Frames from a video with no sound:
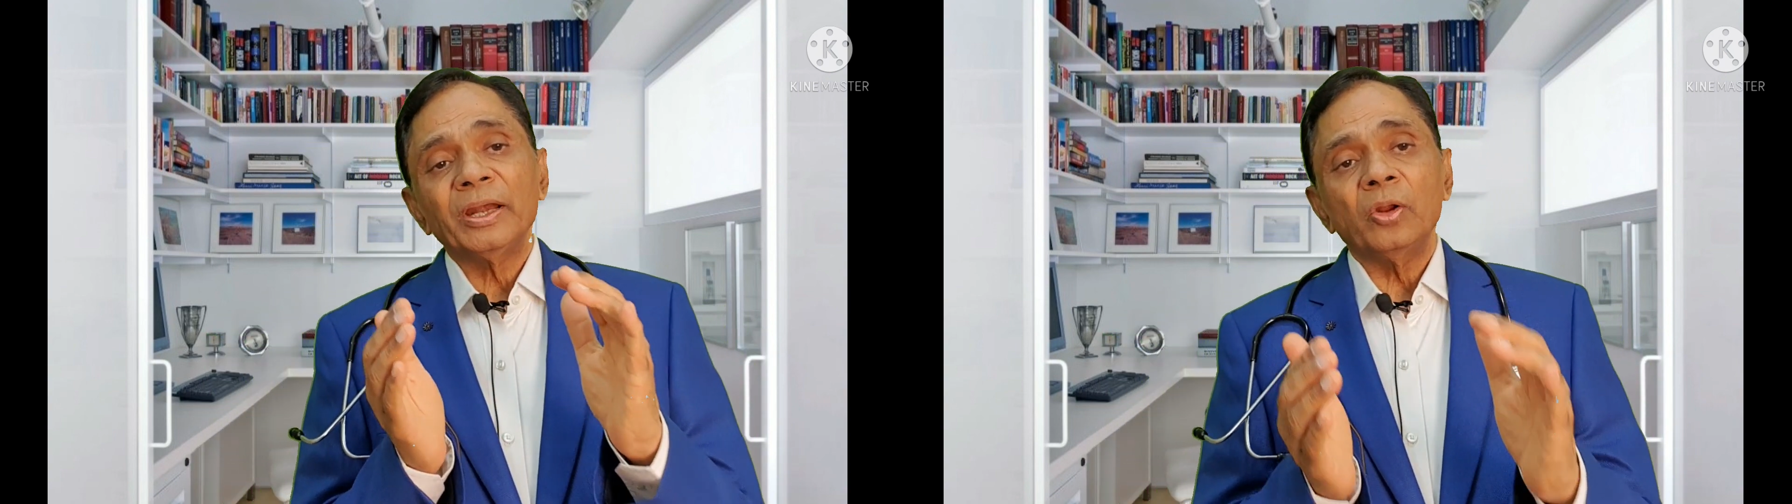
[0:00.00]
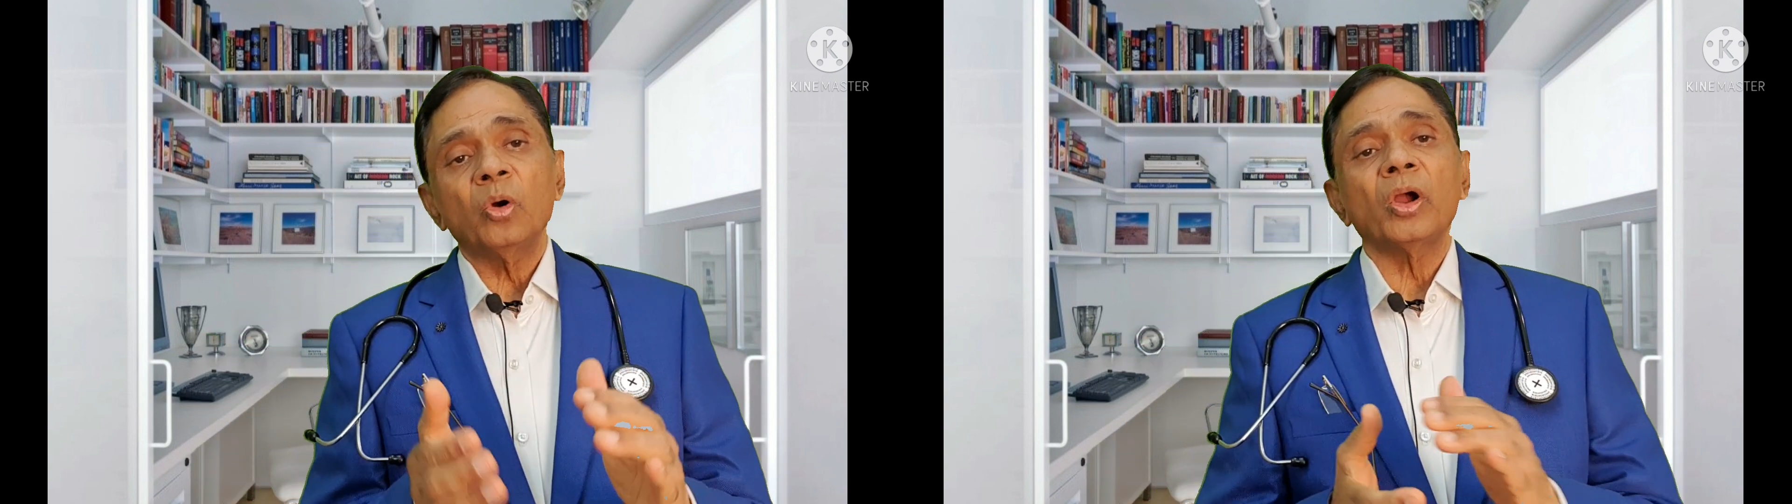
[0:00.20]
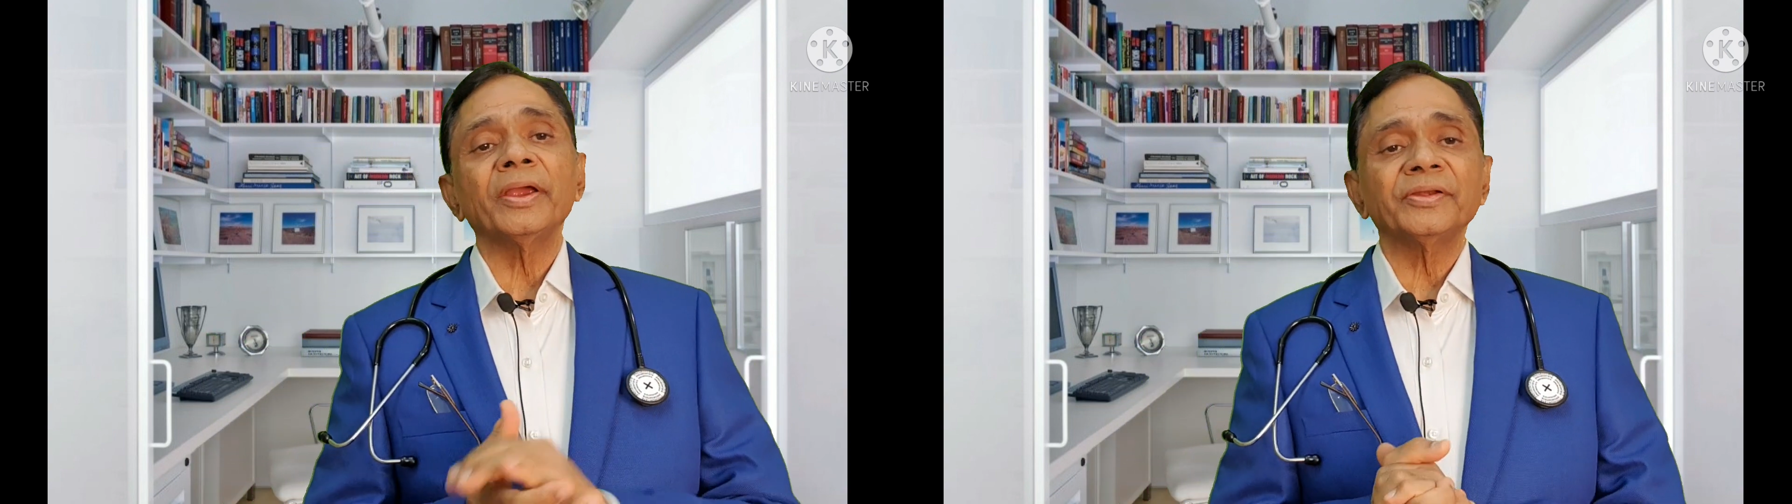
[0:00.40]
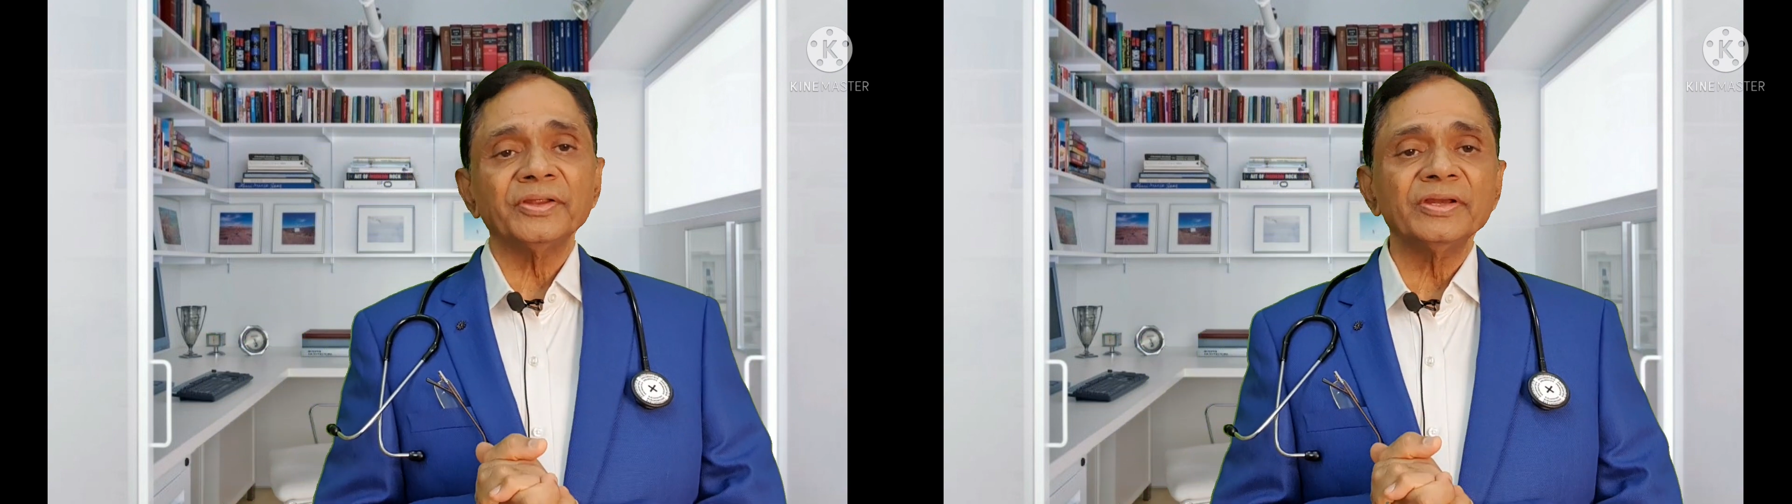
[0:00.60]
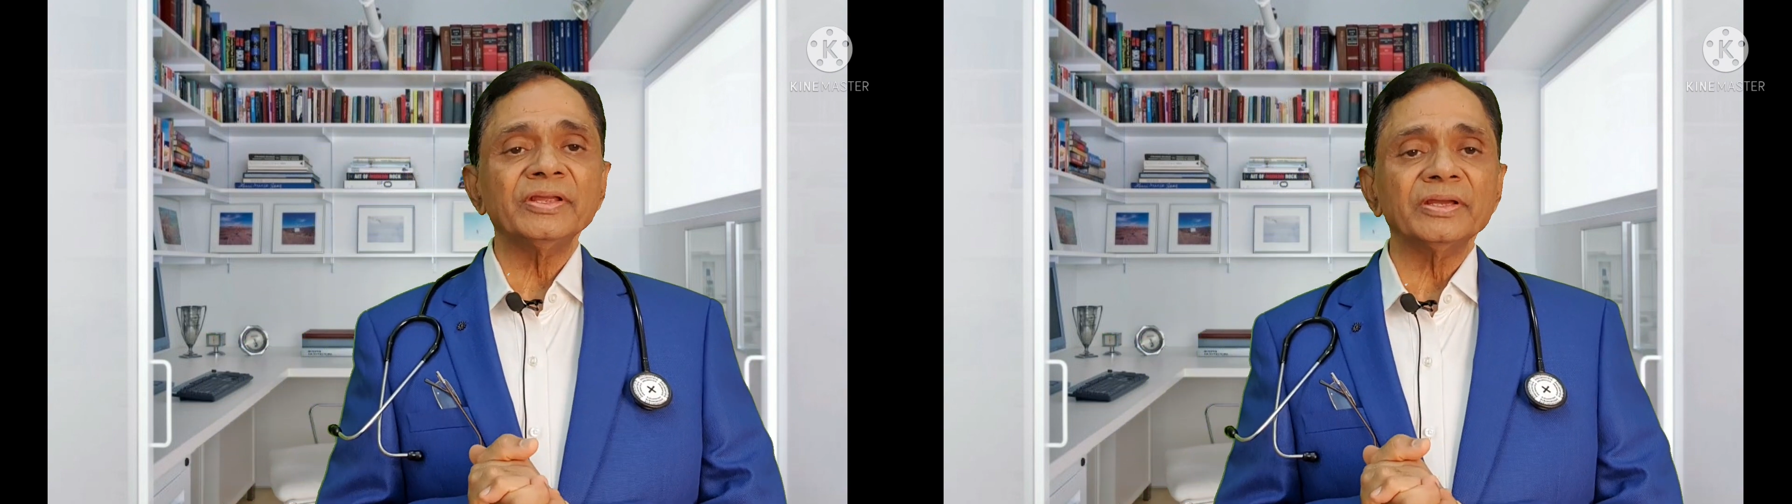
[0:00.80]
below
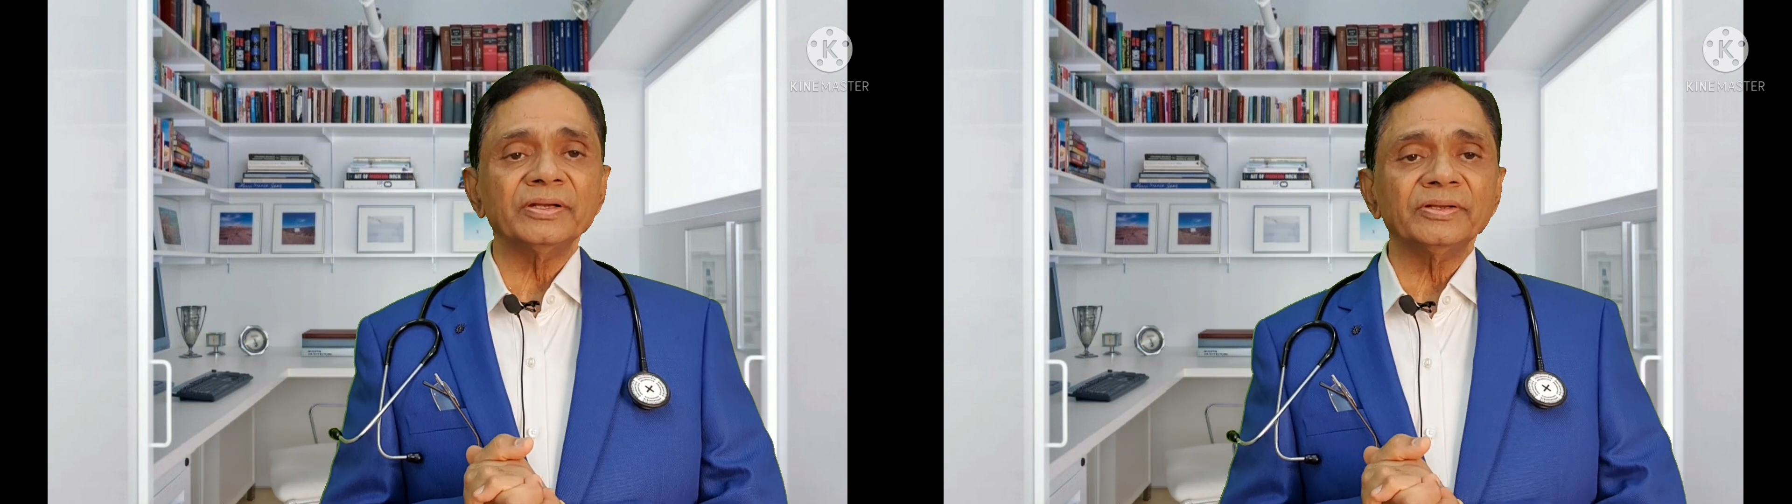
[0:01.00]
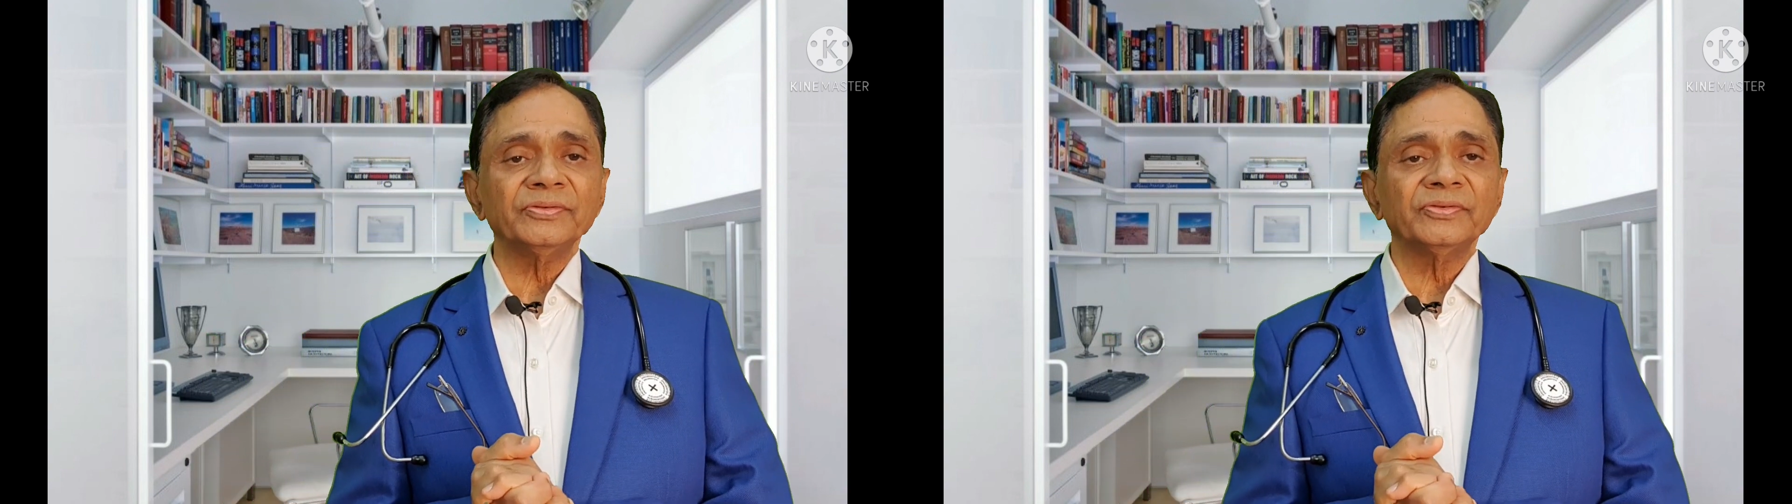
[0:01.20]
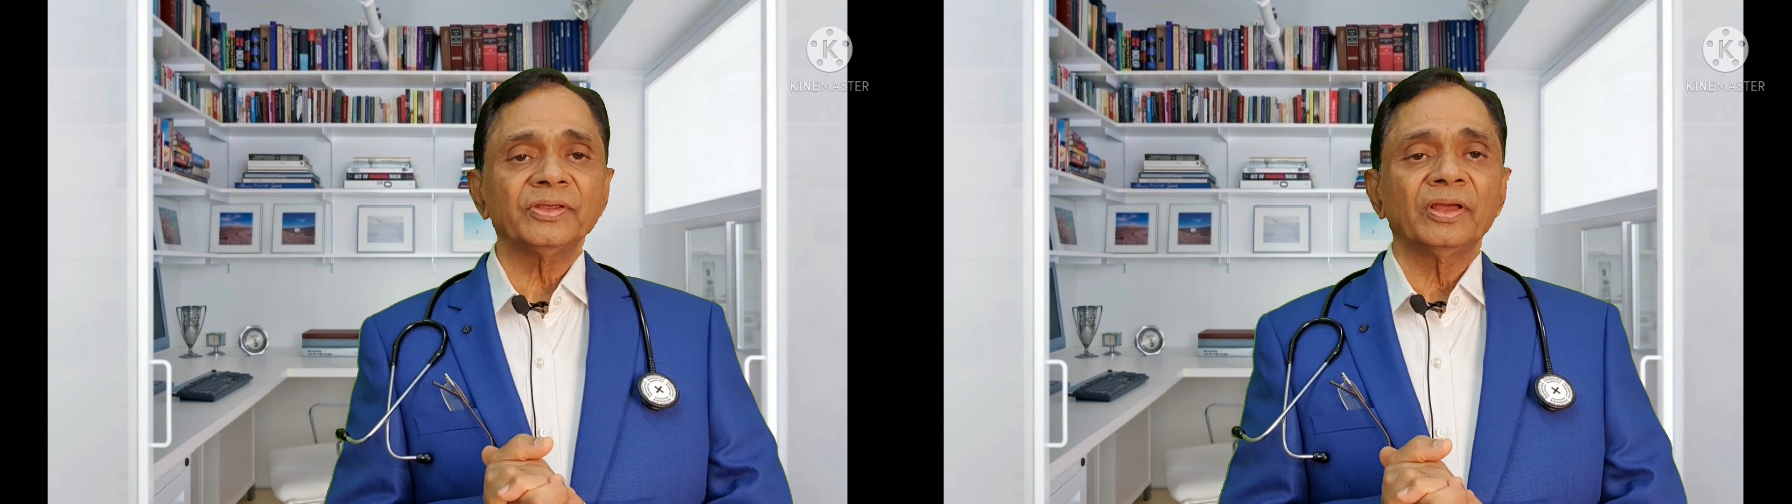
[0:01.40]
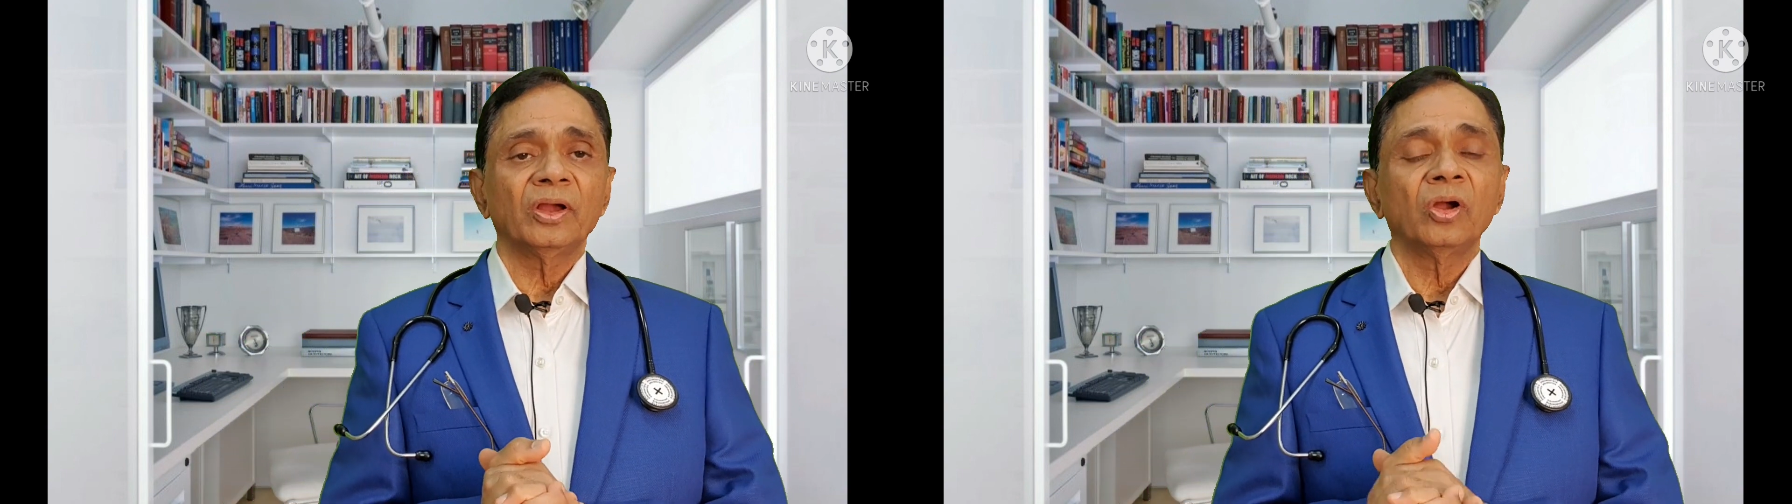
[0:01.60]
18 years